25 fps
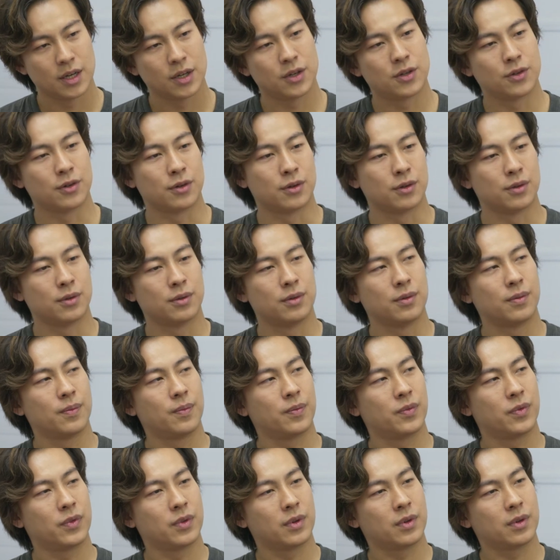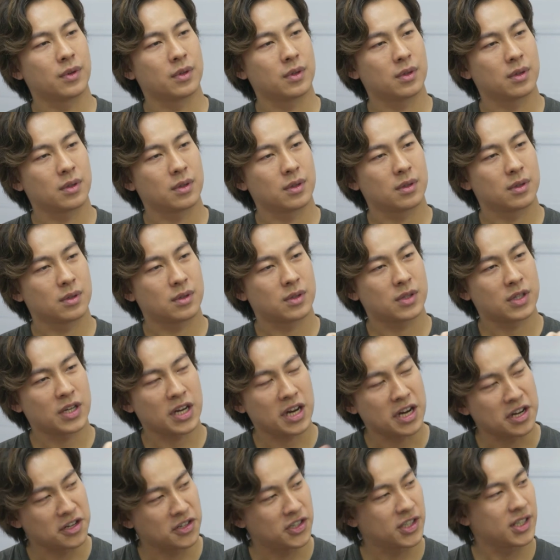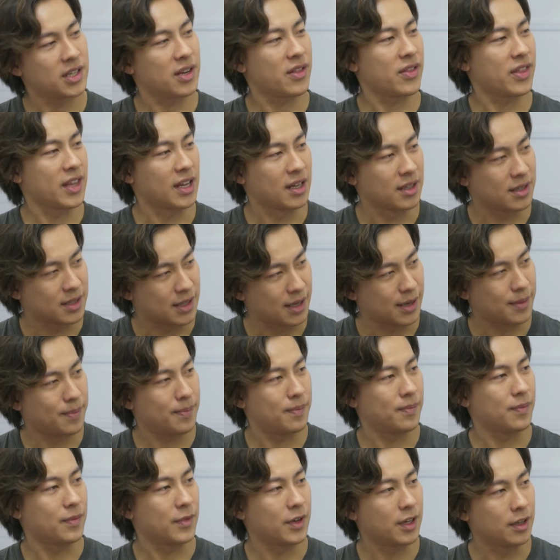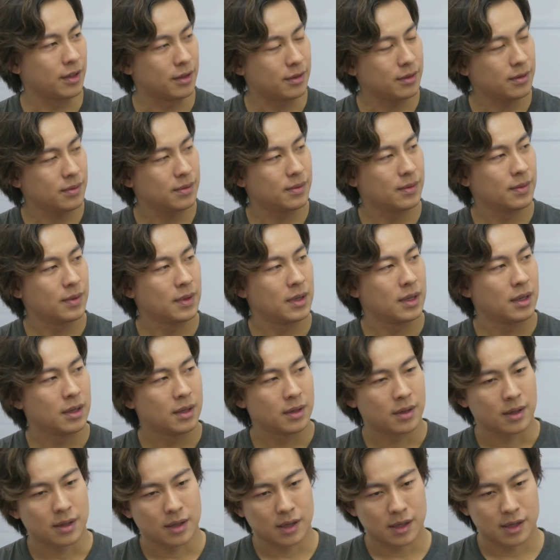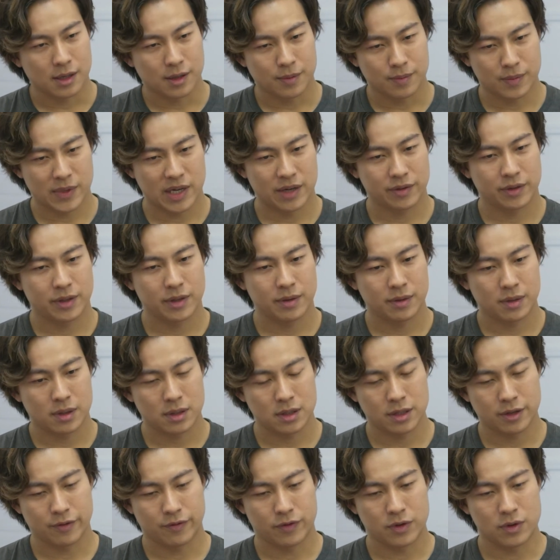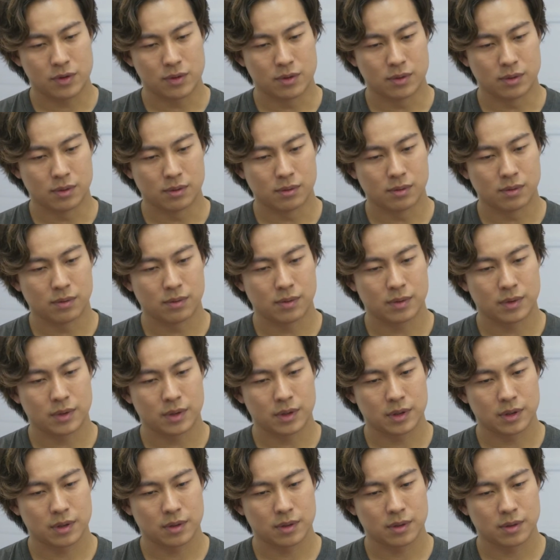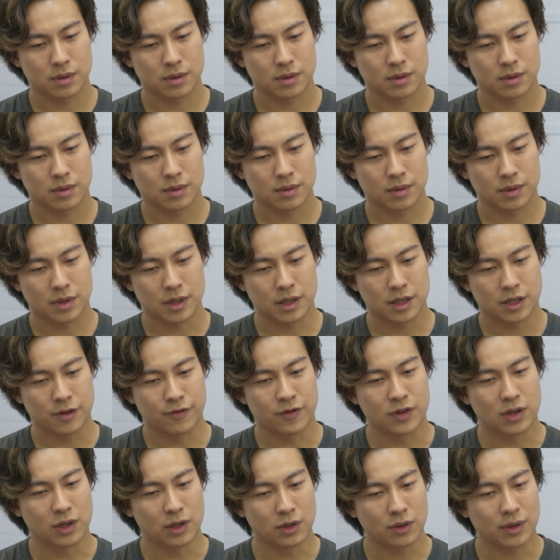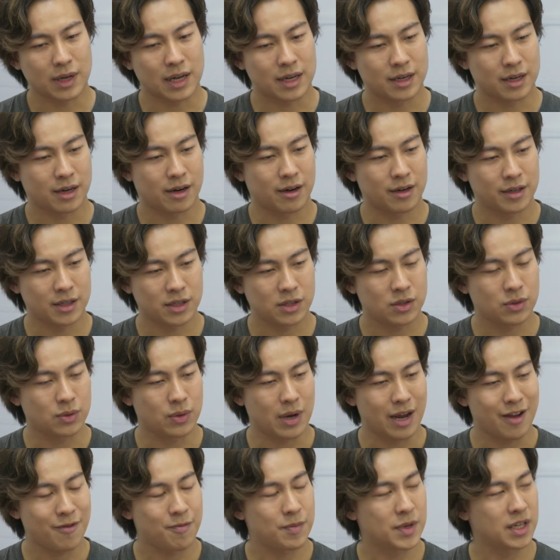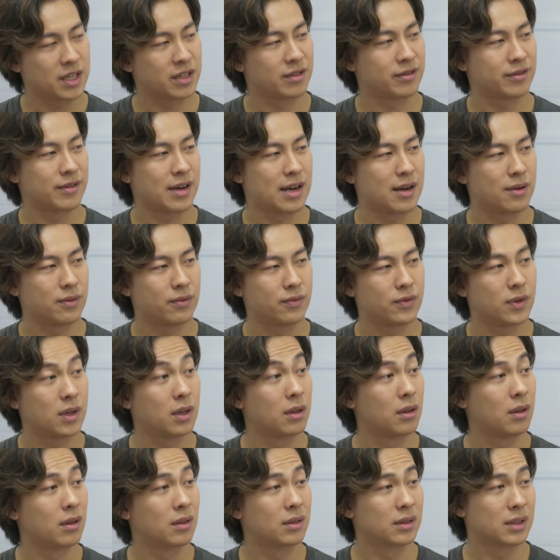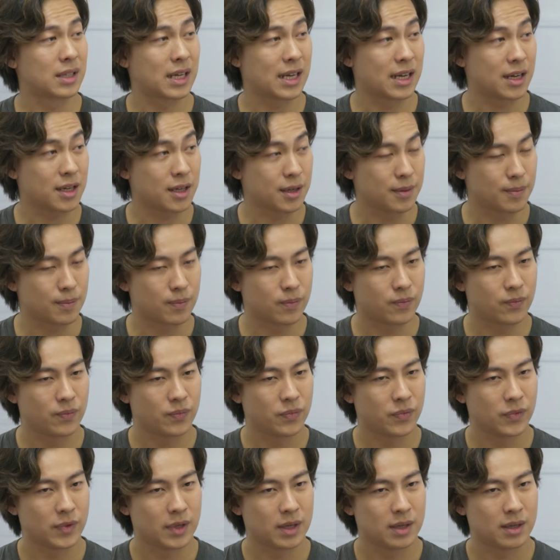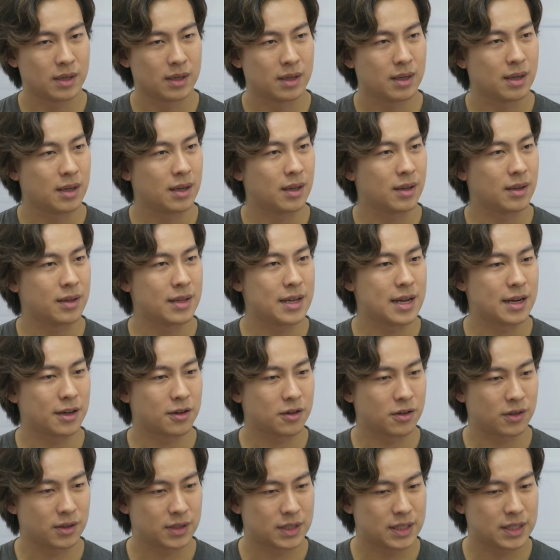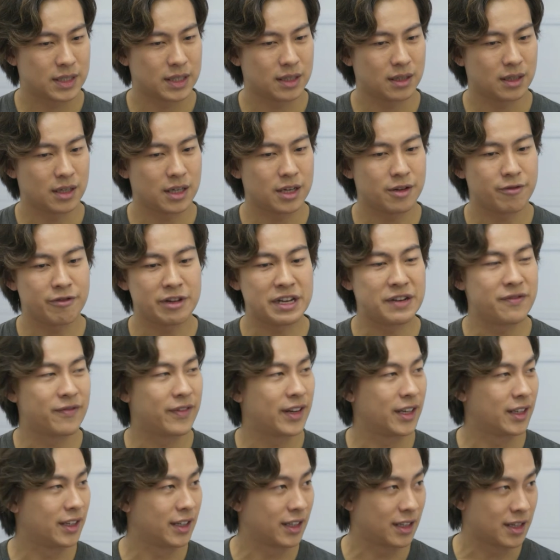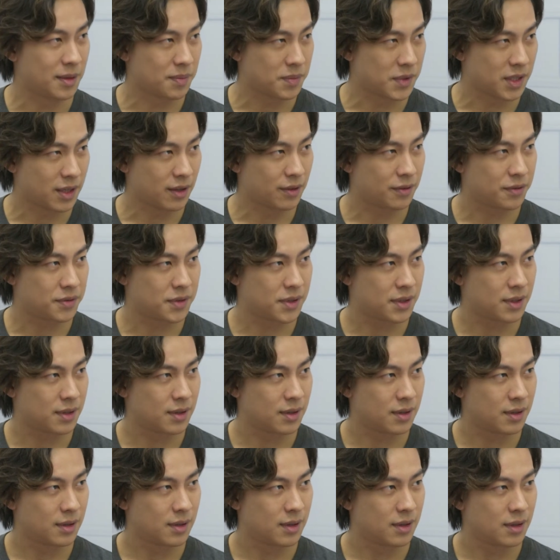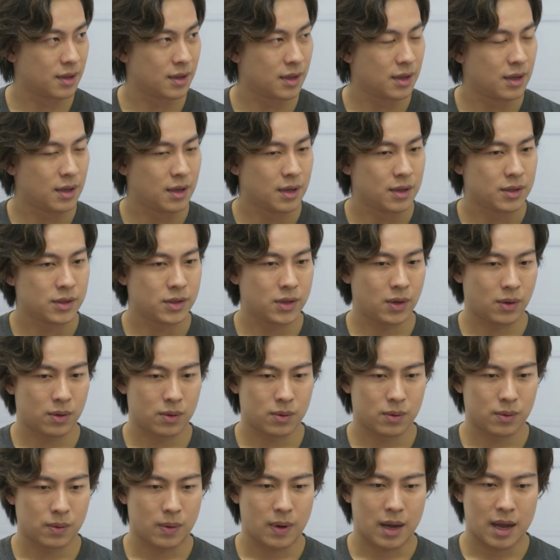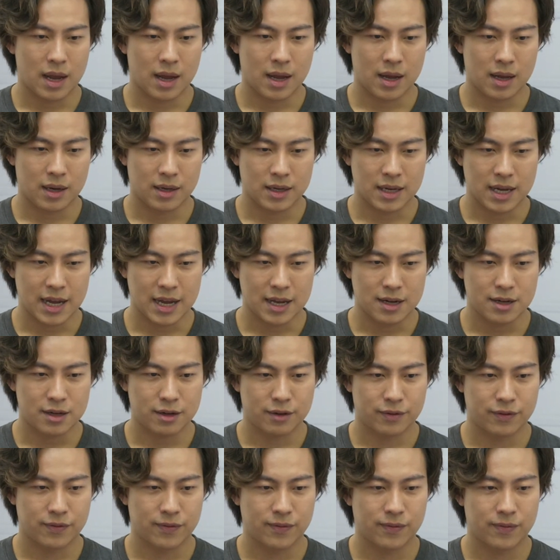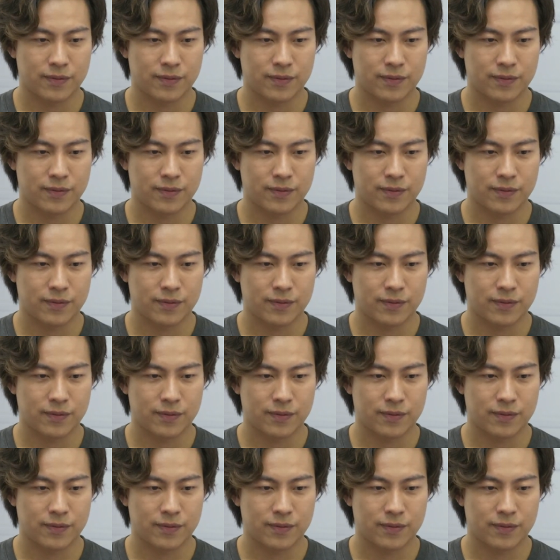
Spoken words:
to change things up, you know. After all, if you look at the artists who have been around for a long time, they are constantly reinventing themselves. So at the end of